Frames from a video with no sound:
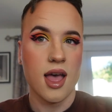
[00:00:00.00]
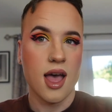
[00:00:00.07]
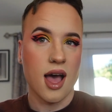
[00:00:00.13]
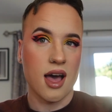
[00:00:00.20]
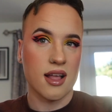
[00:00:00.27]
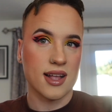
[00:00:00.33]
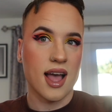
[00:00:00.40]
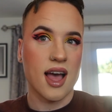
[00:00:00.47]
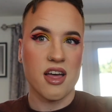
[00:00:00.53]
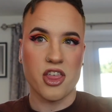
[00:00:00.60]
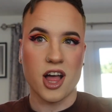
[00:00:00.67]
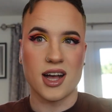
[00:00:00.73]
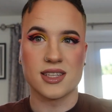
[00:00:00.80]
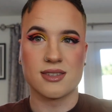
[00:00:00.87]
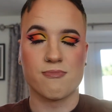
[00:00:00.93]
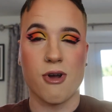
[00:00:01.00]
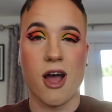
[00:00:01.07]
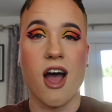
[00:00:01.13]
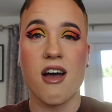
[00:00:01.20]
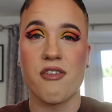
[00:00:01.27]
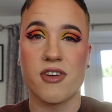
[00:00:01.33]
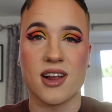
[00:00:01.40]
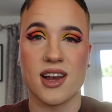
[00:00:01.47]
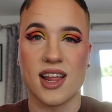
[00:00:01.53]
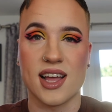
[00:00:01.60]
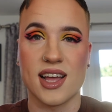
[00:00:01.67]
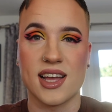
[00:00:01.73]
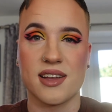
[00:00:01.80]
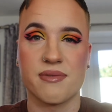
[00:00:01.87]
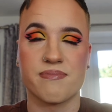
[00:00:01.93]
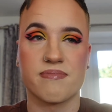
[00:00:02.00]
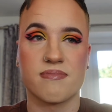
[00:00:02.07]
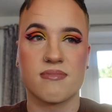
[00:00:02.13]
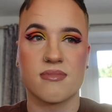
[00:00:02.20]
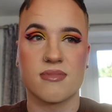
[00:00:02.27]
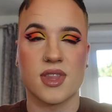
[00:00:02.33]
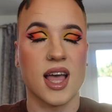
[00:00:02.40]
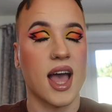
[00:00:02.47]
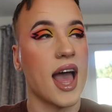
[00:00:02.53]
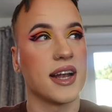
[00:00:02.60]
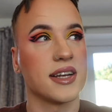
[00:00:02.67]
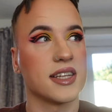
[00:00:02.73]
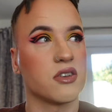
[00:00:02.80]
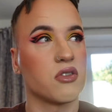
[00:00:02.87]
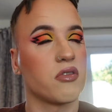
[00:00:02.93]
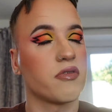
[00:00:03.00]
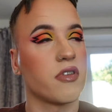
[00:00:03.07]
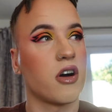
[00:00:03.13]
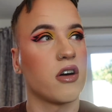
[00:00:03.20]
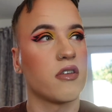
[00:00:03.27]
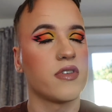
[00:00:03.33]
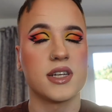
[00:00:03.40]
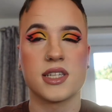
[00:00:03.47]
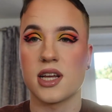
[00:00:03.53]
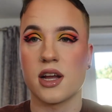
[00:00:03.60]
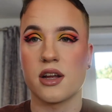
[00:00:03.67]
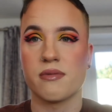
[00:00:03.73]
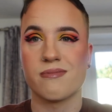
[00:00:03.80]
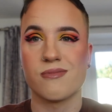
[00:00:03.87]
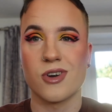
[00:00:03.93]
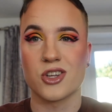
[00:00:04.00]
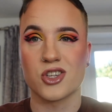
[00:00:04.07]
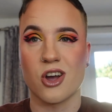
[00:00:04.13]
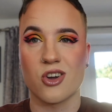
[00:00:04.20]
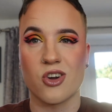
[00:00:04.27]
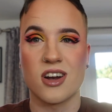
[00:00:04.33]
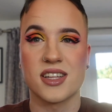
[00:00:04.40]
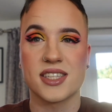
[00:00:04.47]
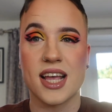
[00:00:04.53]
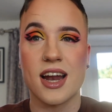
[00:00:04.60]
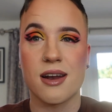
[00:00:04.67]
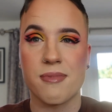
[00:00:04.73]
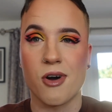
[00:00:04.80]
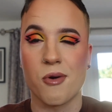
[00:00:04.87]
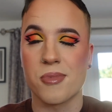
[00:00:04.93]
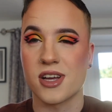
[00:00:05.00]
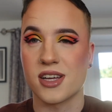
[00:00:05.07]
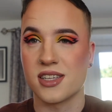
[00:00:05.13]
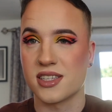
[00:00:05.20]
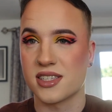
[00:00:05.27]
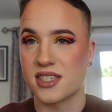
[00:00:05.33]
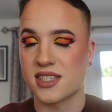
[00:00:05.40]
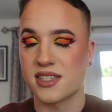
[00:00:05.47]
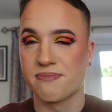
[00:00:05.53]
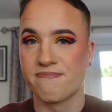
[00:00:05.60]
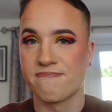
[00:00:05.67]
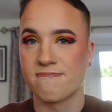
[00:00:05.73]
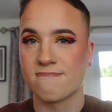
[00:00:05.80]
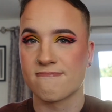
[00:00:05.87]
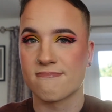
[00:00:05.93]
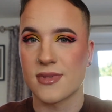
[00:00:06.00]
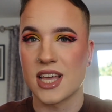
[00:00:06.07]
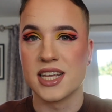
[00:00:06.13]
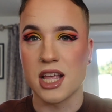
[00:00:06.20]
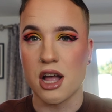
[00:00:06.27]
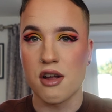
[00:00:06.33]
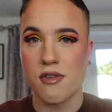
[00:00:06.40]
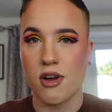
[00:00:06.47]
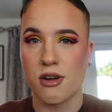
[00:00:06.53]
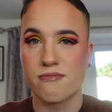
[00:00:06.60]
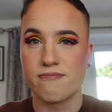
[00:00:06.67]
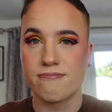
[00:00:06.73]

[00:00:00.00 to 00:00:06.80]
And yeah, that is perfectly the ending of our video, which I'm kind of sad about because it's over.